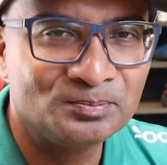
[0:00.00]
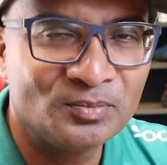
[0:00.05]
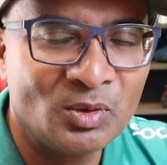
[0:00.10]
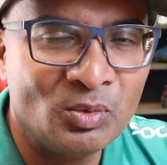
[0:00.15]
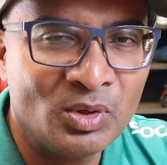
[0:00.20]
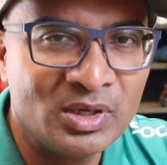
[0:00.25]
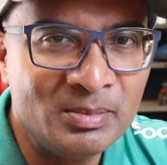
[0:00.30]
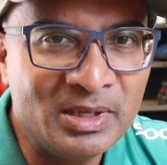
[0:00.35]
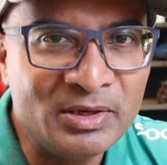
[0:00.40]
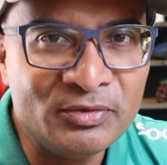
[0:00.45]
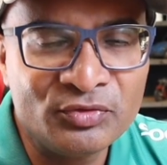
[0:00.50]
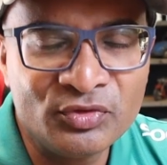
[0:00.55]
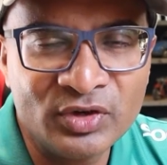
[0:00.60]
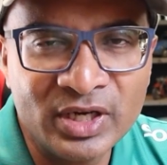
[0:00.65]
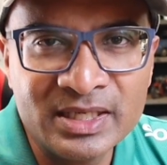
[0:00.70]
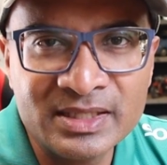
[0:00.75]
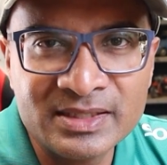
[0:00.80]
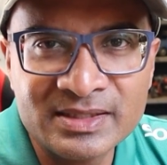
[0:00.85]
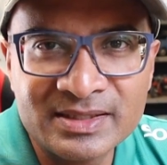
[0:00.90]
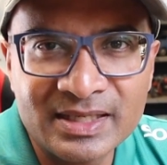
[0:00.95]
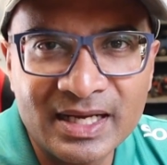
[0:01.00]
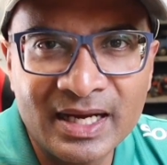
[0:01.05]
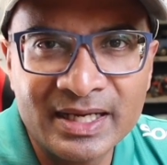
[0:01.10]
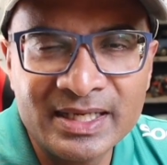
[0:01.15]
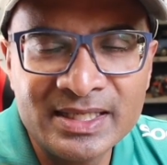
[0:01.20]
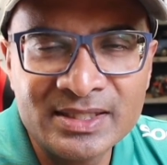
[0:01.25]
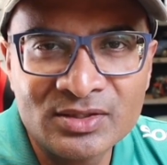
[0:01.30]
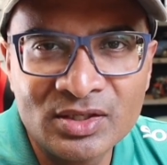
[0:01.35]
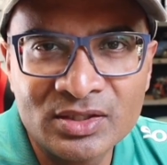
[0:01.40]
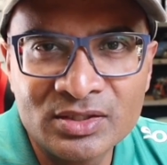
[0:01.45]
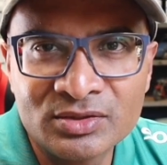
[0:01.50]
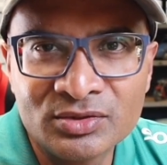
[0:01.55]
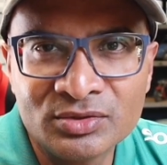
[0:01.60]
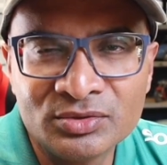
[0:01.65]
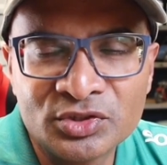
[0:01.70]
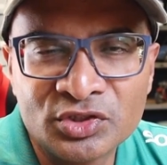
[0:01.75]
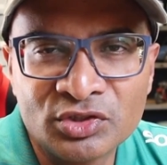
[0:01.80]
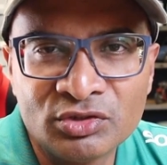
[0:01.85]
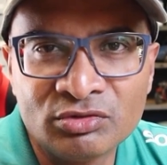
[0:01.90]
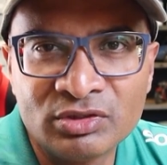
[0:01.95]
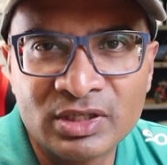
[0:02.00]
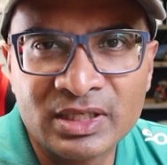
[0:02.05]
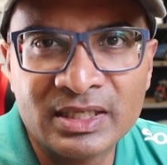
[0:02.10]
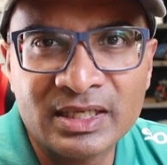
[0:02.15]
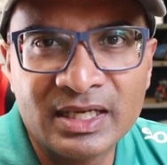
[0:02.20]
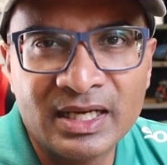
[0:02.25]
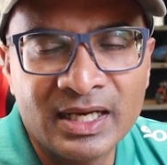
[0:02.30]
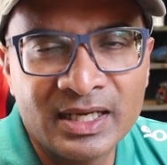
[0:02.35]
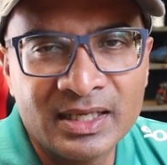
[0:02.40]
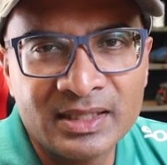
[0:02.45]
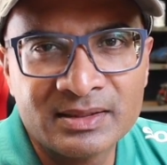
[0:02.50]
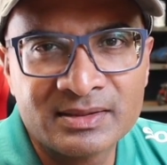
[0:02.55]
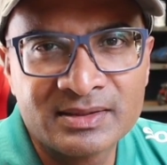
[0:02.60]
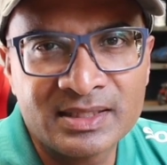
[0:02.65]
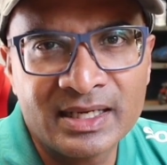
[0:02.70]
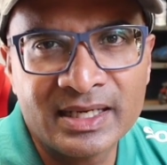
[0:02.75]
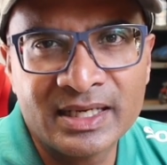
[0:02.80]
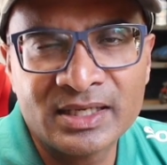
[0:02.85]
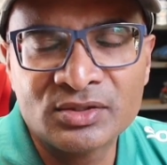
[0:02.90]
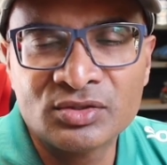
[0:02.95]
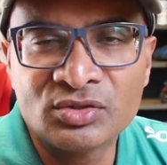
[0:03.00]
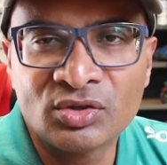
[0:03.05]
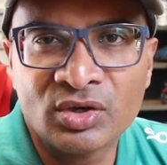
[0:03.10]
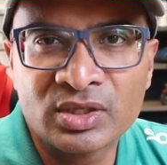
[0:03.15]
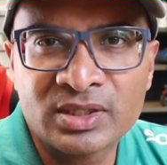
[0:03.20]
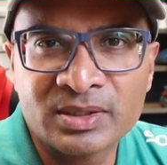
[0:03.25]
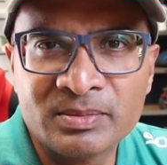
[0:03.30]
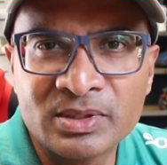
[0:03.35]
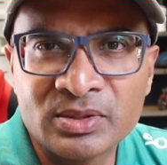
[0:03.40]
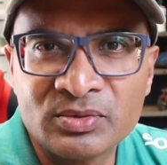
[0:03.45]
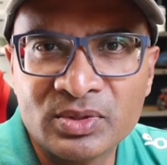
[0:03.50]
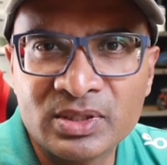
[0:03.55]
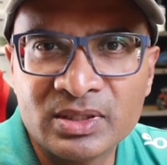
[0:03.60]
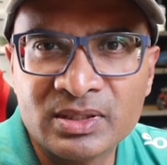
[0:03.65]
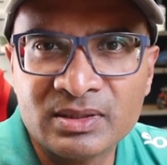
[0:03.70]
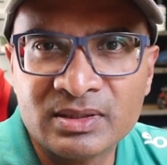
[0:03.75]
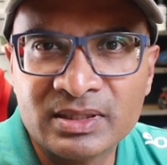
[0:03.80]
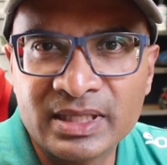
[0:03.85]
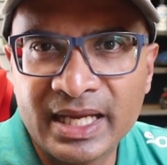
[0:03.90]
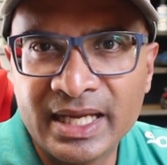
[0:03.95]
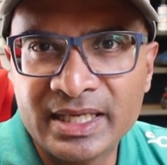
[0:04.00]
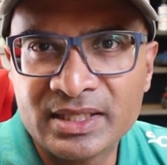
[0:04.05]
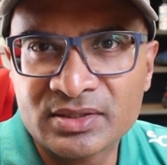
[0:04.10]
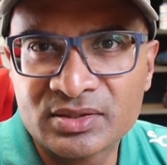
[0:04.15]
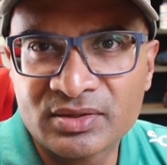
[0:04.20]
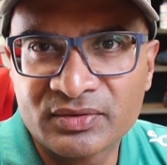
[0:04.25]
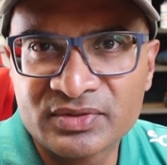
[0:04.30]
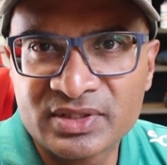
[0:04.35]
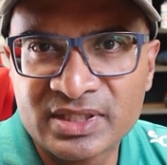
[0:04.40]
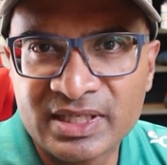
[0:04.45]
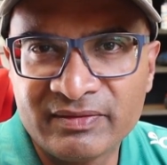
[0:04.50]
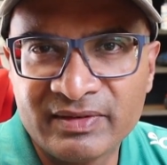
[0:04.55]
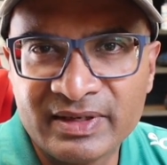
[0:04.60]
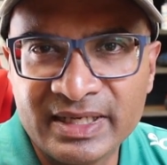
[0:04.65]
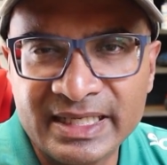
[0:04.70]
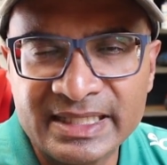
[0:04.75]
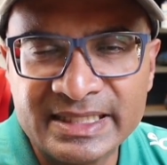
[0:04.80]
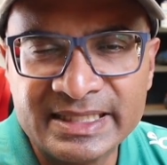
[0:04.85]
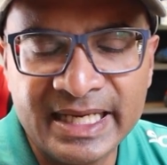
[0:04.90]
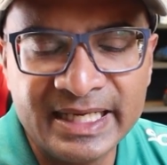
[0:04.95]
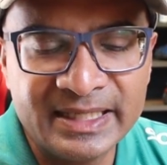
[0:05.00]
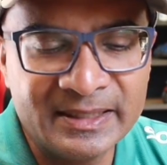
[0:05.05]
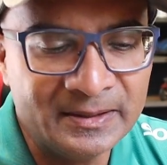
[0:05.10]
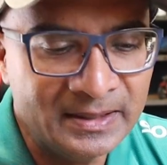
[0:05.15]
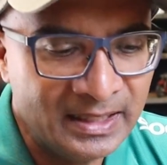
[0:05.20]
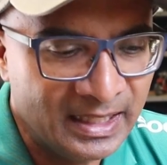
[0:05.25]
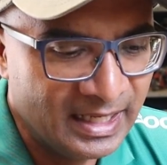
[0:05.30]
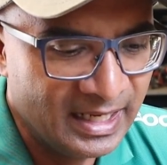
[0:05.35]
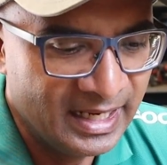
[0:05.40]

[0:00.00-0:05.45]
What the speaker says: one of my friends, he's got 2 children, son and daughter between the ages of 7 and 10,